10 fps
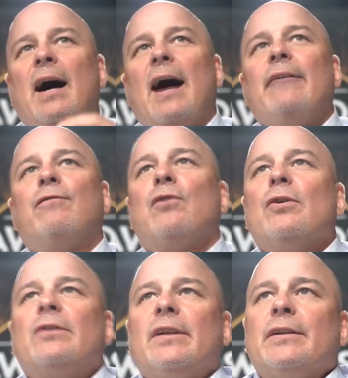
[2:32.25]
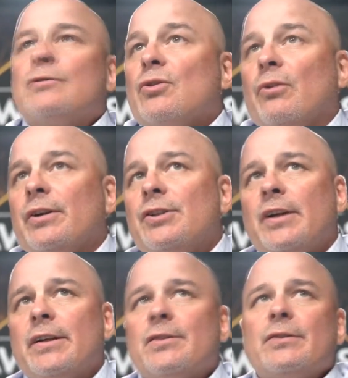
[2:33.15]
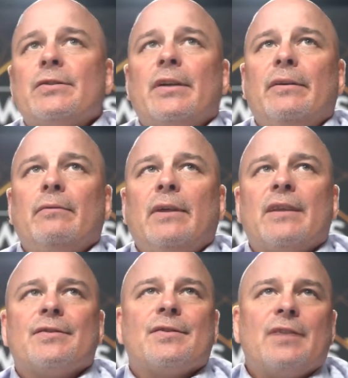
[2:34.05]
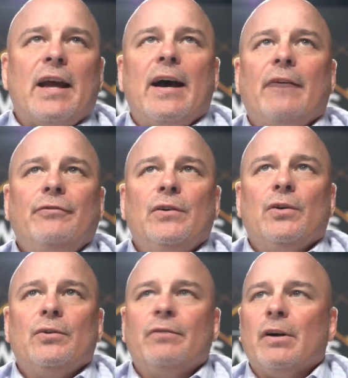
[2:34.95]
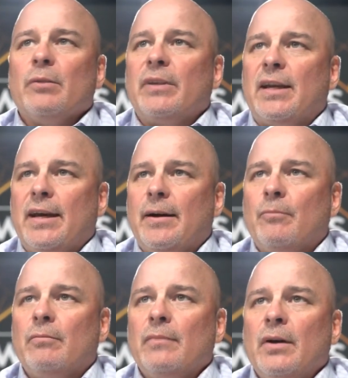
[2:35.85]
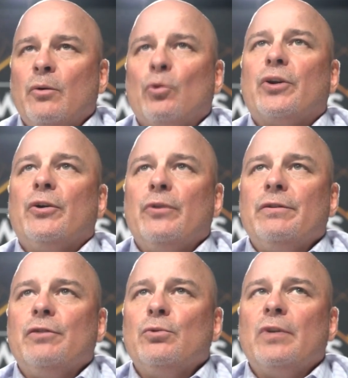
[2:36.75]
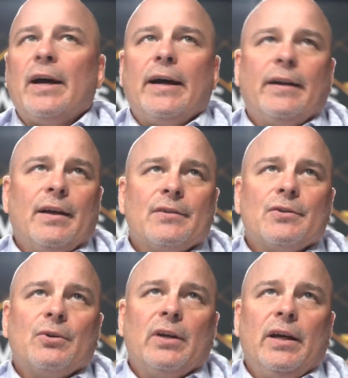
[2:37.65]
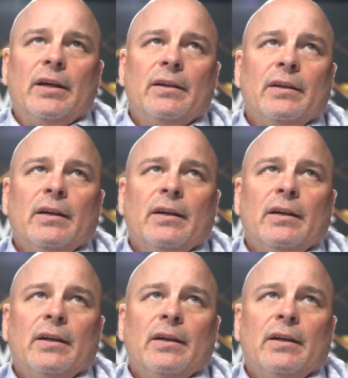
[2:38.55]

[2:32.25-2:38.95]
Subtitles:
I've looked at scoring chances, and as a staff, you know, in development camp, we're going to review that as, okay,